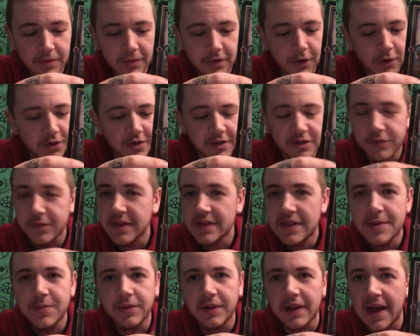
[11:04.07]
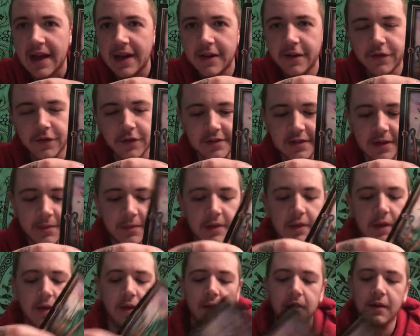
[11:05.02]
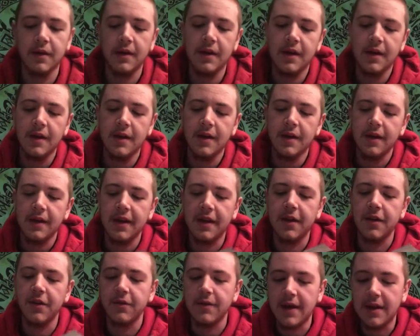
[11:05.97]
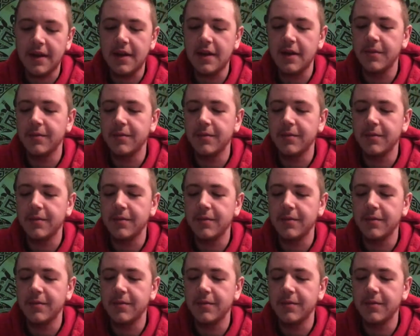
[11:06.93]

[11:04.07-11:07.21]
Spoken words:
Or just really planning for something, getting ready,